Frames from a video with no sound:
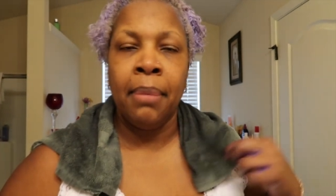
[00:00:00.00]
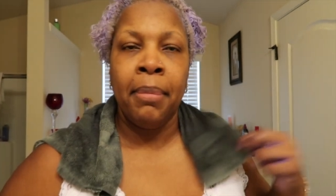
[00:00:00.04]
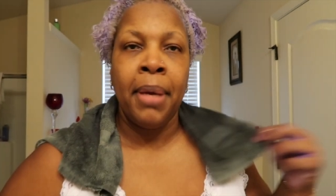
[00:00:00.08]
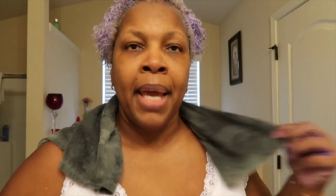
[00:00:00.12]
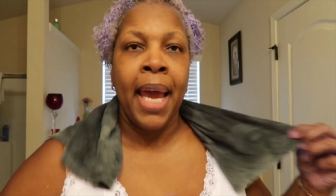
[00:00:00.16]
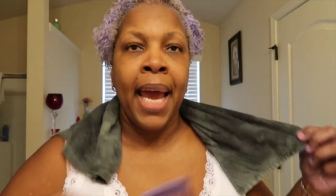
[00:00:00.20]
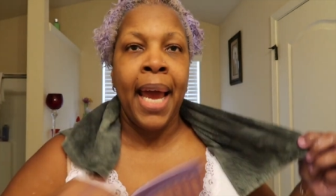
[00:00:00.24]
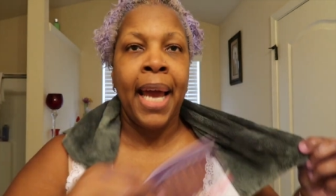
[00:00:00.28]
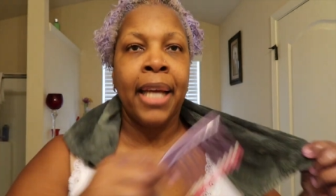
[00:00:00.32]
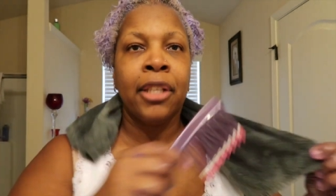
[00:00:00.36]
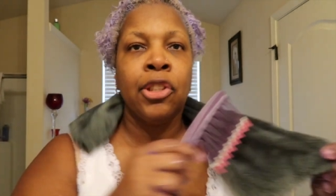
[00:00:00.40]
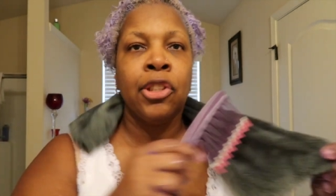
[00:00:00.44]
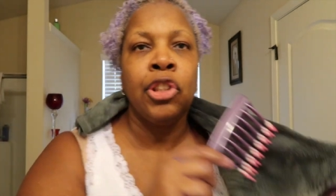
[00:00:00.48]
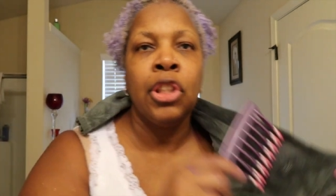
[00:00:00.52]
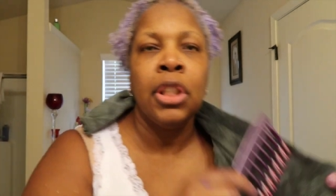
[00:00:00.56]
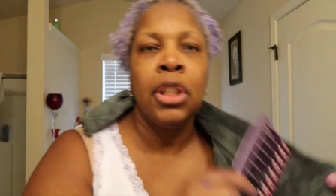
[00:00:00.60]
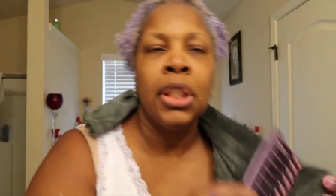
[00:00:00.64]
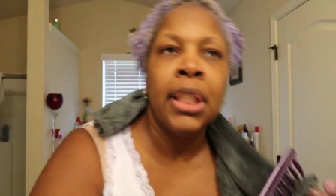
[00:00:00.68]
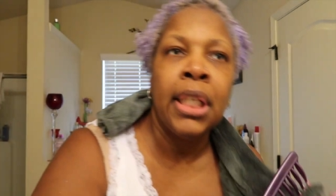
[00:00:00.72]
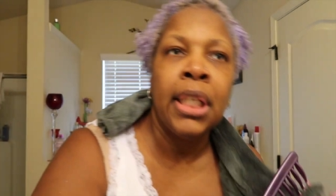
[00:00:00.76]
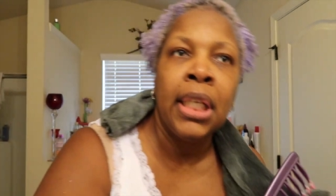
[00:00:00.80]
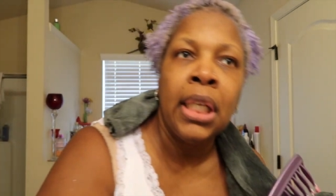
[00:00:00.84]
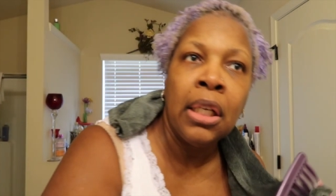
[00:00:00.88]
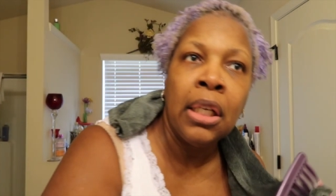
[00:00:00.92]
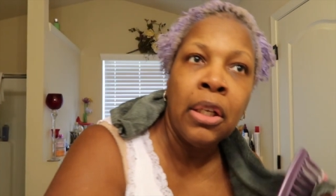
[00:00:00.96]
I'm
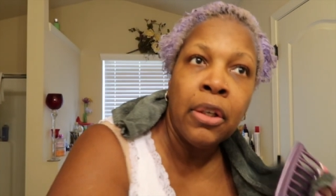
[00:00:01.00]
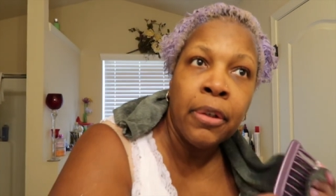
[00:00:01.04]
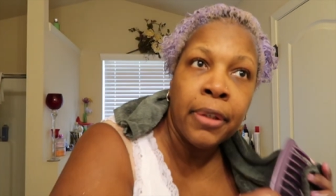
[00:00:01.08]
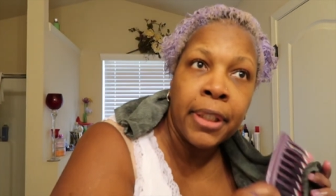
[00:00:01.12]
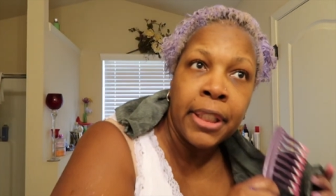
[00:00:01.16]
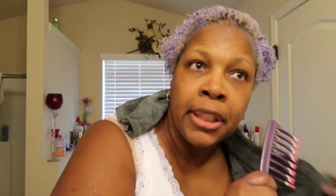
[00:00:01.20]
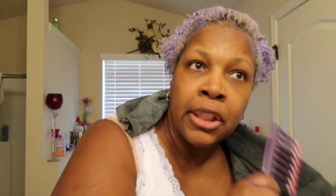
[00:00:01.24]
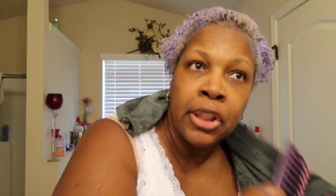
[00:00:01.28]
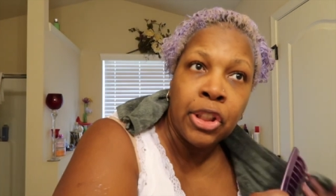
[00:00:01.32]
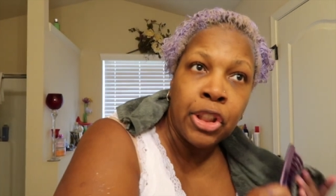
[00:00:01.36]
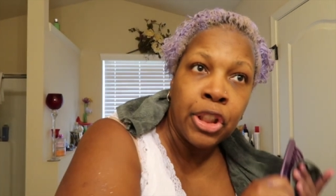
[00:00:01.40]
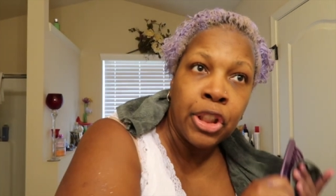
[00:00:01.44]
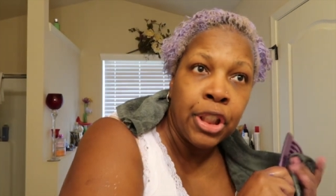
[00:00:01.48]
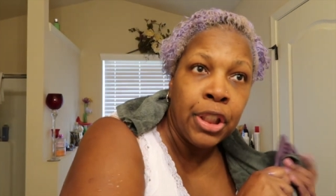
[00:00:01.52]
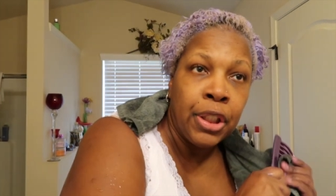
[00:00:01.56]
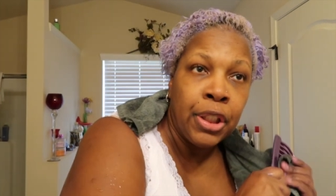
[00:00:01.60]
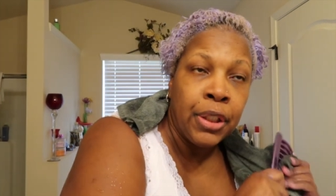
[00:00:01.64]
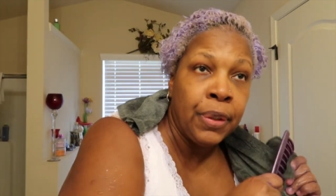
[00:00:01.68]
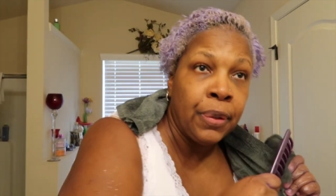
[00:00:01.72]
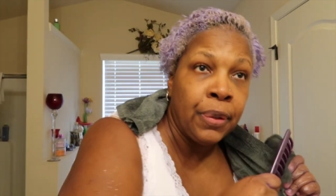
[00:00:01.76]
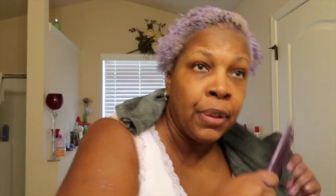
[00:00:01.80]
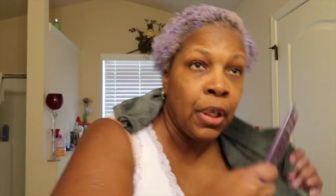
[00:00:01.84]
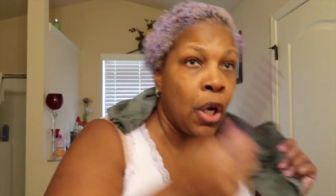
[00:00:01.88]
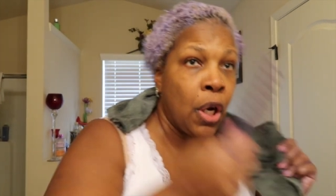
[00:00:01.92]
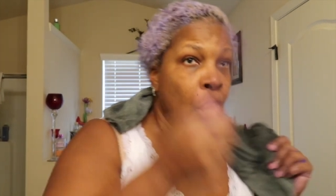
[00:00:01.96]
actually going
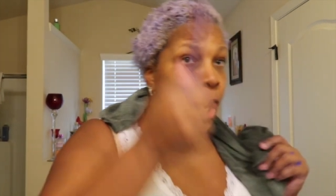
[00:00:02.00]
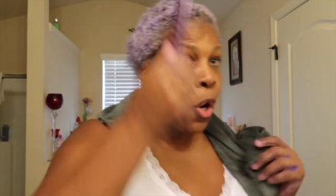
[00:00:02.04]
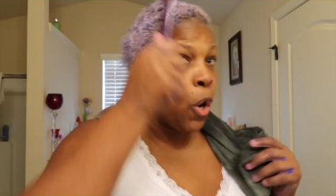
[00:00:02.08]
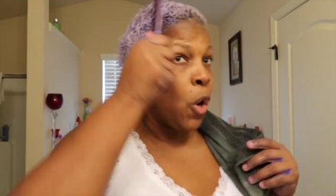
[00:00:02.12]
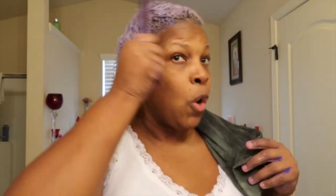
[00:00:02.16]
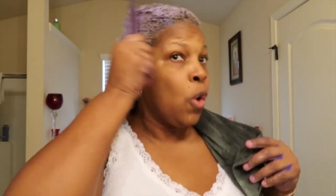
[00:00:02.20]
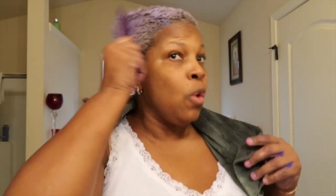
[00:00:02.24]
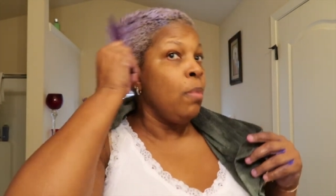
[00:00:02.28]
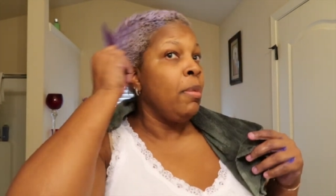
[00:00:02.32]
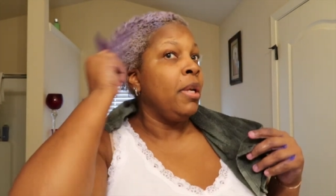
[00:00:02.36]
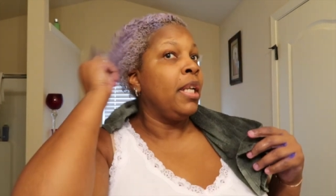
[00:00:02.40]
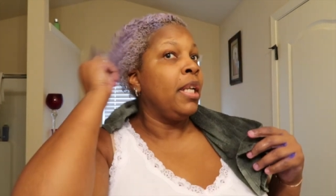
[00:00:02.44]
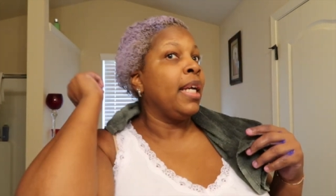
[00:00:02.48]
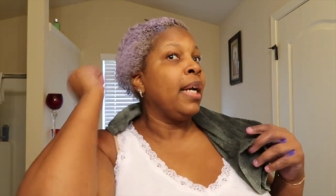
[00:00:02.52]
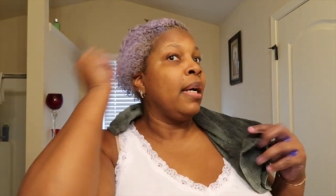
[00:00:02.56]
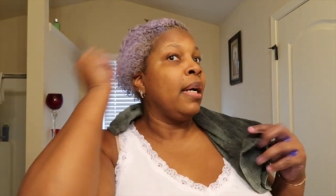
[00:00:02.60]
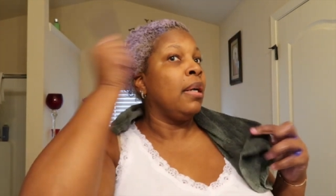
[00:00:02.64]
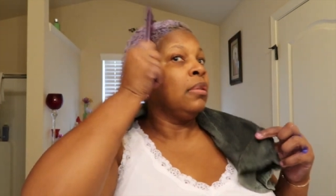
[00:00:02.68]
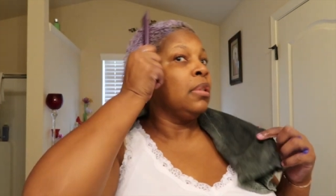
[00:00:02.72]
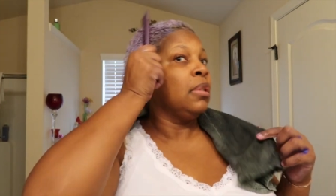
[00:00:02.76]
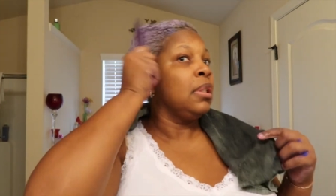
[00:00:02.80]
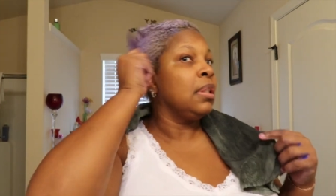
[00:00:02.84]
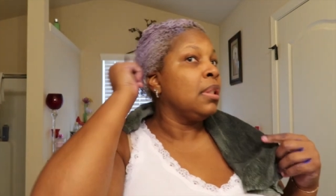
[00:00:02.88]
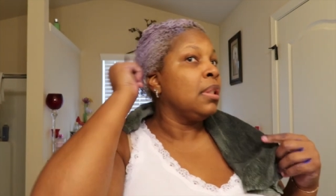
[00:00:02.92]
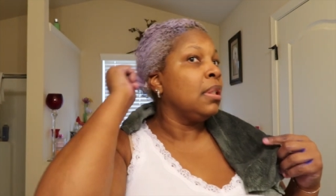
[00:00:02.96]
to comb it
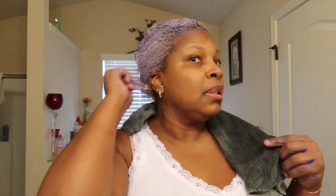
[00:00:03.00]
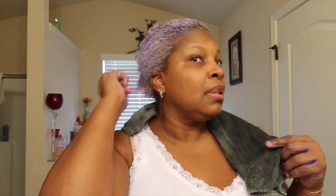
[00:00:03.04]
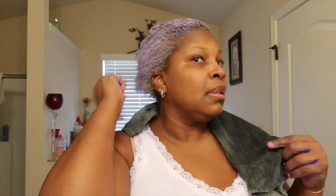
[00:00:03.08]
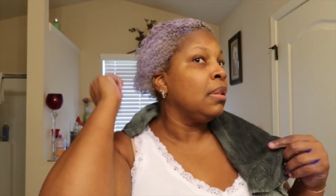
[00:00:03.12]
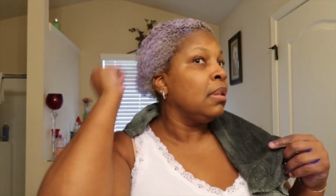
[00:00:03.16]
out.